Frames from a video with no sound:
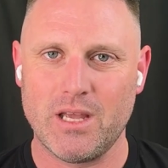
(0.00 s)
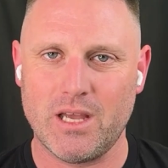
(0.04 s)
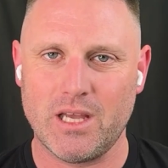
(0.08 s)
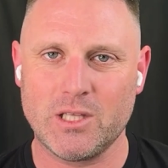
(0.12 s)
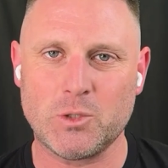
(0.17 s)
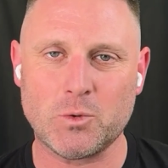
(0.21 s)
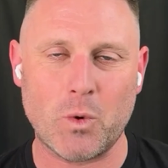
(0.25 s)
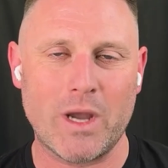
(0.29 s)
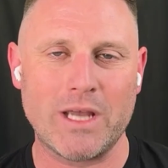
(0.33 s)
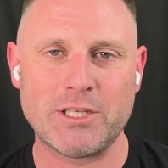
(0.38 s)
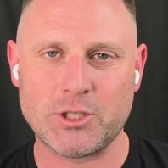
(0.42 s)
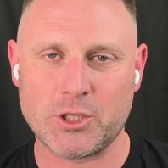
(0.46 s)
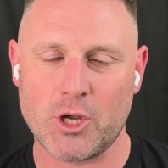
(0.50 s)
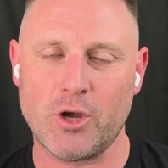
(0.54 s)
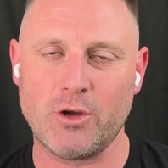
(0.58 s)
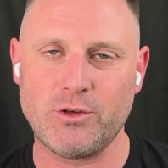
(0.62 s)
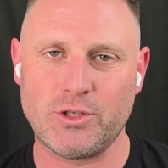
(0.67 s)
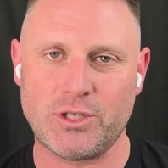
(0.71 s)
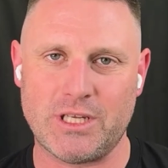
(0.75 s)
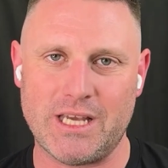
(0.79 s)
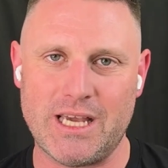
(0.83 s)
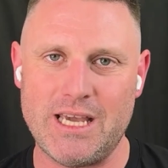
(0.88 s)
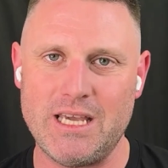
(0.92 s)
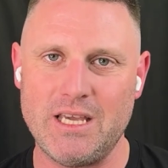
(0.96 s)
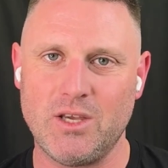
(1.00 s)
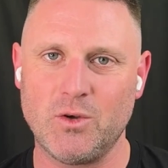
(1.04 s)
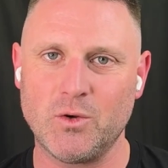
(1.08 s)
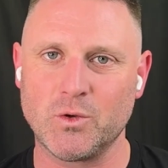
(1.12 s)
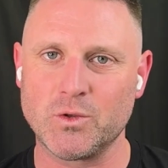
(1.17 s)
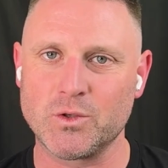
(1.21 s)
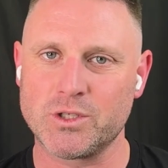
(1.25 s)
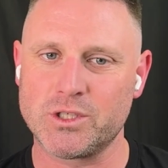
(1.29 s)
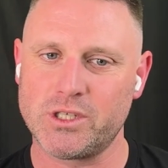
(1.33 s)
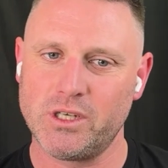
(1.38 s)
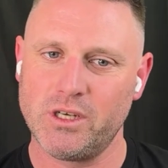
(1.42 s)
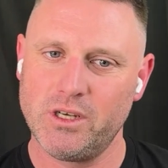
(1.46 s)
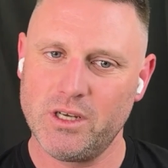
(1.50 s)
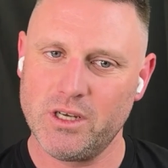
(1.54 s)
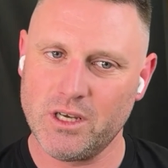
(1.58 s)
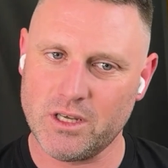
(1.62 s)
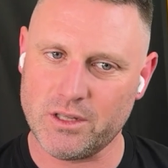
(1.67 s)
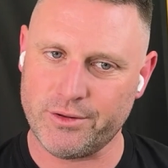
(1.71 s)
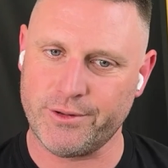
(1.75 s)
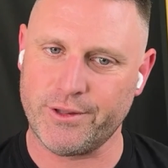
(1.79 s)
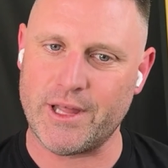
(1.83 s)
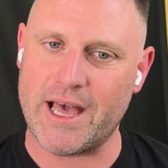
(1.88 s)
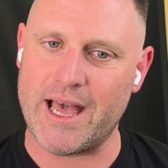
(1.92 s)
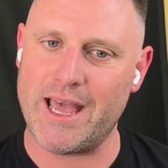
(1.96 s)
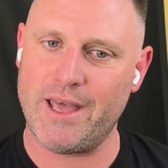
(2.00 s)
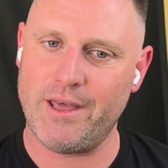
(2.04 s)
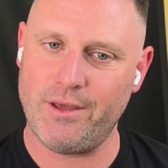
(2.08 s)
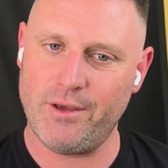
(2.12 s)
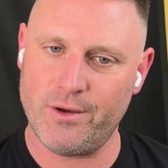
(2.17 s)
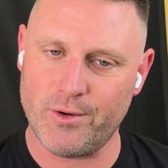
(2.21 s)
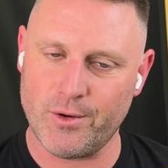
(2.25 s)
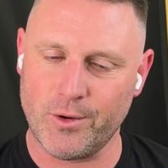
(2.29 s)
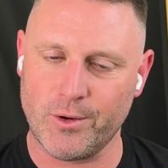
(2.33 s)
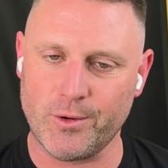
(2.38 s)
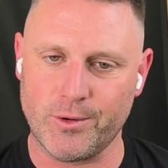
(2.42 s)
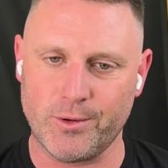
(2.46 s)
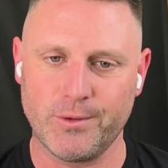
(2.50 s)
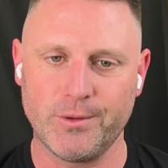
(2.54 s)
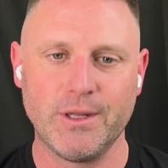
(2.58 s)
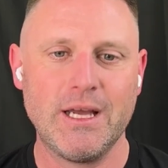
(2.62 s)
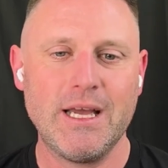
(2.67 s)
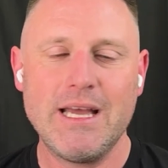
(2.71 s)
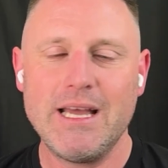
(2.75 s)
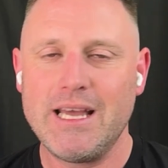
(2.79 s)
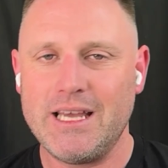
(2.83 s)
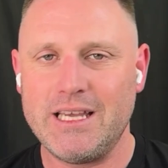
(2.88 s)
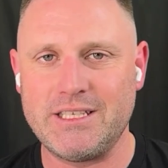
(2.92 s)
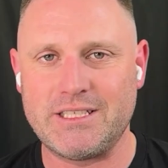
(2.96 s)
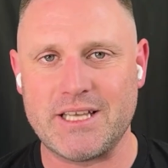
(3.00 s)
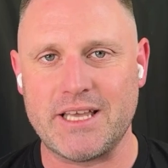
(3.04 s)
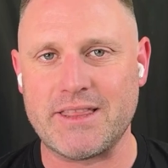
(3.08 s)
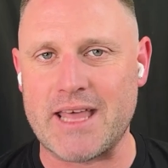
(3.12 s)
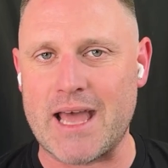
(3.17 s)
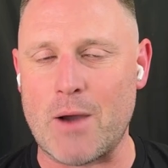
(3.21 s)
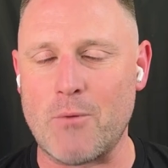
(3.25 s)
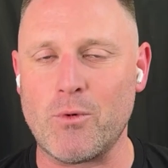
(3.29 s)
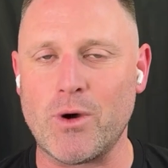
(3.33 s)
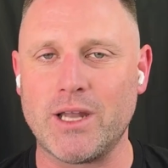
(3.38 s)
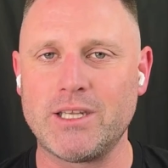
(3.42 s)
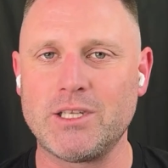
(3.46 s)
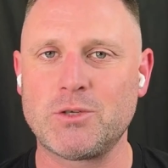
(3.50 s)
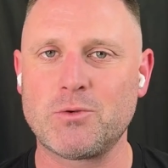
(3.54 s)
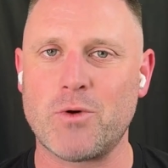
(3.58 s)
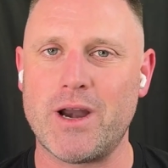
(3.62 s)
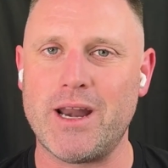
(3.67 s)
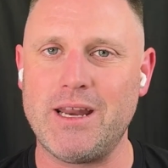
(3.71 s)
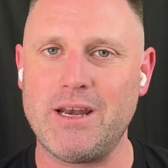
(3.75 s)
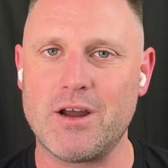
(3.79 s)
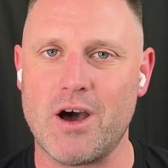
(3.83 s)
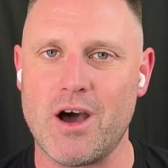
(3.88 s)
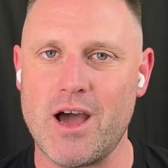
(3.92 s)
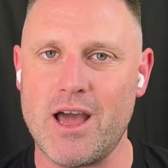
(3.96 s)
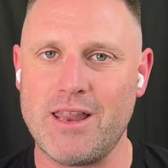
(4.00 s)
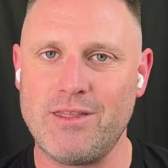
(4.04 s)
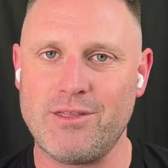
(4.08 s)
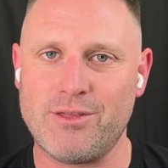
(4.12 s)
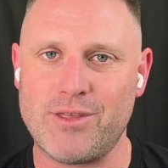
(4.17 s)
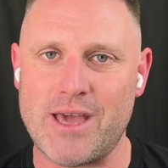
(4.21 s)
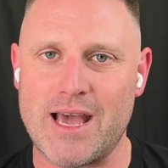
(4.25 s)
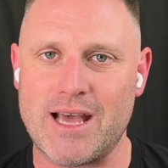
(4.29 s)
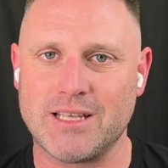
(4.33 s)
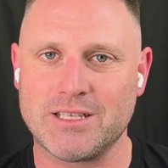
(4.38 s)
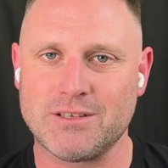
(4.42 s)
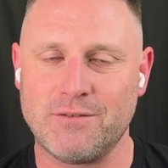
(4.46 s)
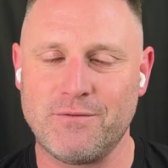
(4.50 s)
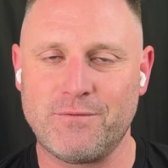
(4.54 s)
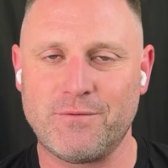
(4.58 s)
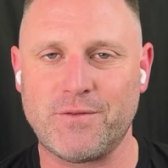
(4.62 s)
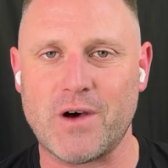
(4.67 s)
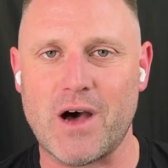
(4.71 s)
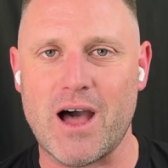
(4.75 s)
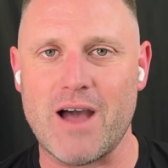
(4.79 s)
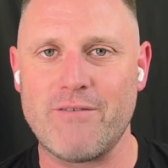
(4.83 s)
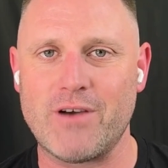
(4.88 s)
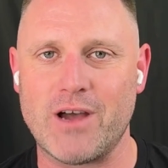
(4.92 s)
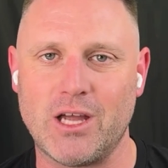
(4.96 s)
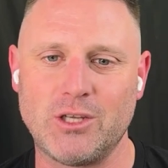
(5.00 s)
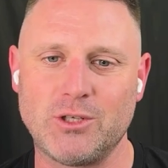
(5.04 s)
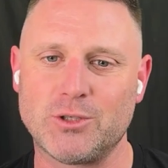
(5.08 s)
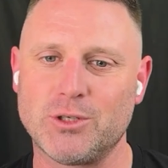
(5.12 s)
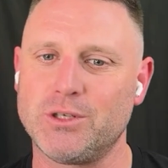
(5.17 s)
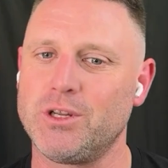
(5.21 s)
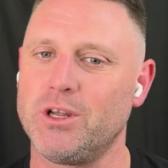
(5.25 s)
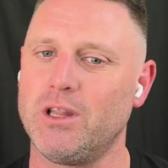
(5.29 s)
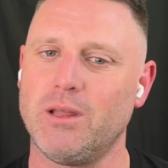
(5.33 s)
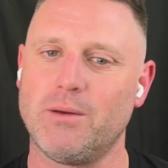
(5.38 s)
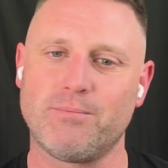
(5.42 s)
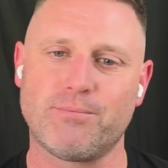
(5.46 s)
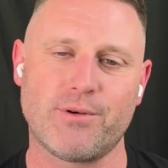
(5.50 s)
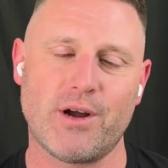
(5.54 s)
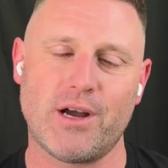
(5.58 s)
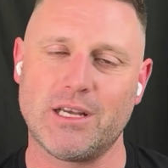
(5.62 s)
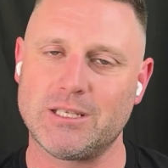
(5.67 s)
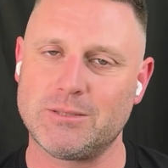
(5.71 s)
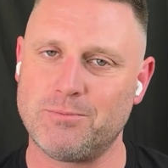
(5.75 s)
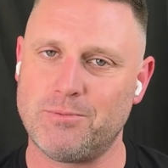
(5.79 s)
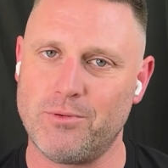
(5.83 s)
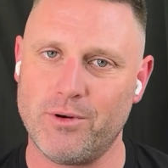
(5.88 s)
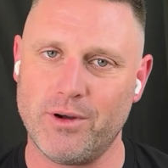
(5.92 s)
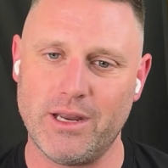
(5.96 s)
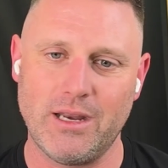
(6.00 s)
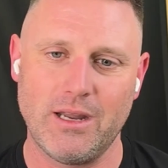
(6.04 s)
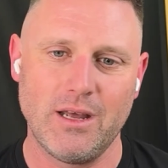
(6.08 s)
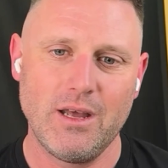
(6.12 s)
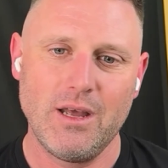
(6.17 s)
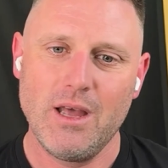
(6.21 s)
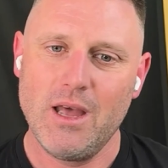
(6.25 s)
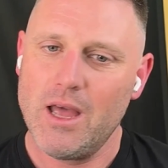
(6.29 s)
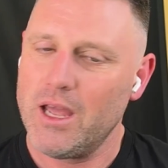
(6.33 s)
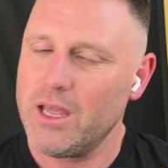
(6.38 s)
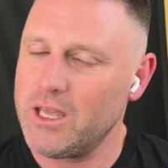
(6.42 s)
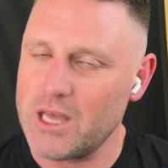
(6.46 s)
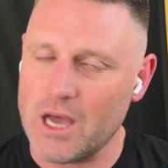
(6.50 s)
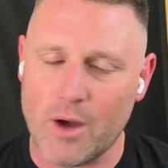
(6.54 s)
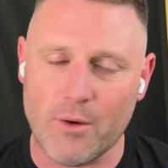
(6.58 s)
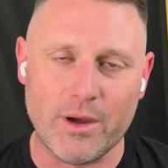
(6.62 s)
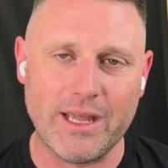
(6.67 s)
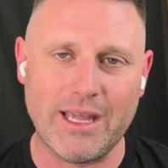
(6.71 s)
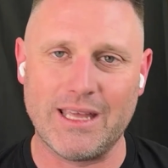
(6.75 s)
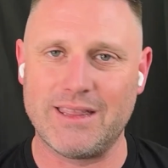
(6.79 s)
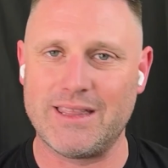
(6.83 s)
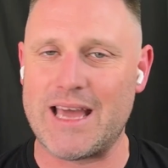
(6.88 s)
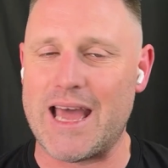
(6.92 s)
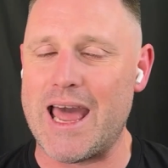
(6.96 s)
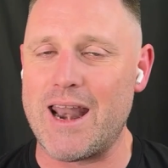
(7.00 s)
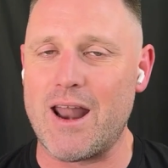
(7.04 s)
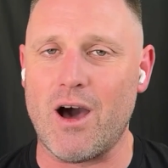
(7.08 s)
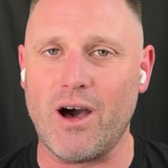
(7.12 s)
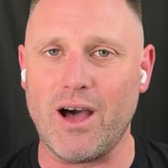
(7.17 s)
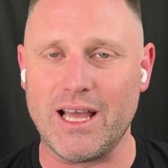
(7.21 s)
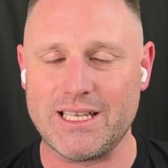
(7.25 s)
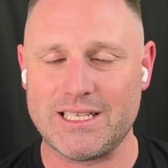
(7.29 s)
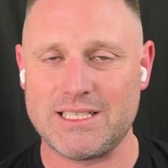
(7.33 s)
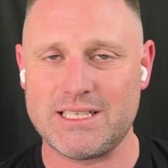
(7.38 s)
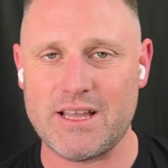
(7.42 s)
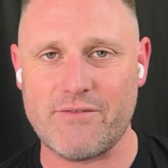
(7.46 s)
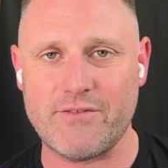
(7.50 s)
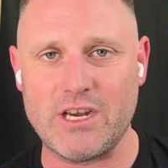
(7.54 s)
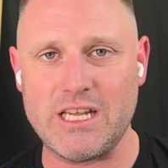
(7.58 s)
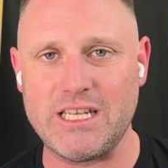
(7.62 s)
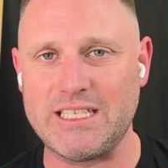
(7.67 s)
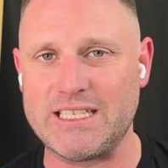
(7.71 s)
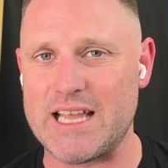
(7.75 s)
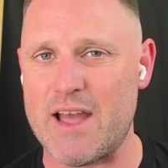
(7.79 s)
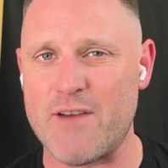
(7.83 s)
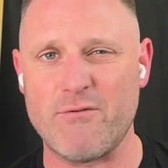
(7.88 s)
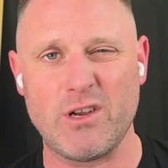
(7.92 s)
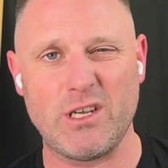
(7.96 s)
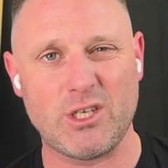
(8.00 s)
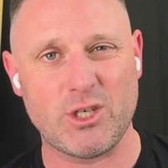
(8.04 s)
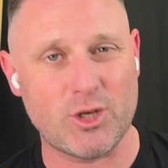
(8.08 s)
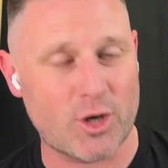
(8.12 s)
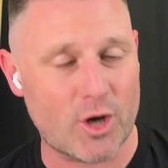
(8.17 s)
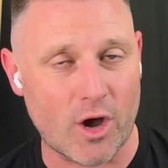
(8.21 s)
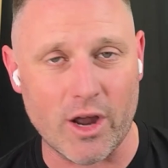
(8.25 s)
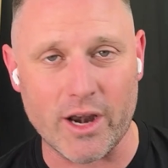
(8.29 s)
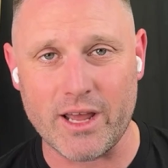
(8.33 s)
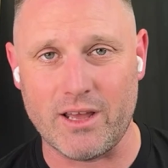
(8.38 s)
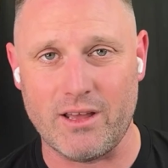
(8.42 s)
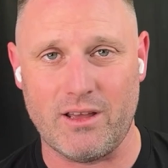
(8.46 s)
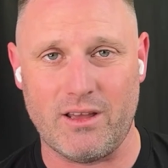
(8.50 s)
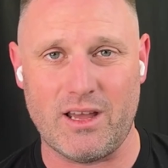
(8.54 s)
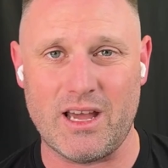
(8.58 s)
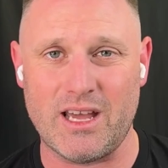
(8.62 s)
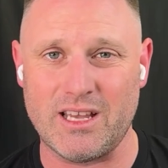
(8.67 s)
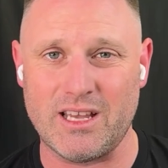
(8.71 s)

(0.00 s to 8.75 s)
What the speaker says: It's West Coast Eagles, Clay Hall. He's at that $129,500 price point, going at that high 70s average, got a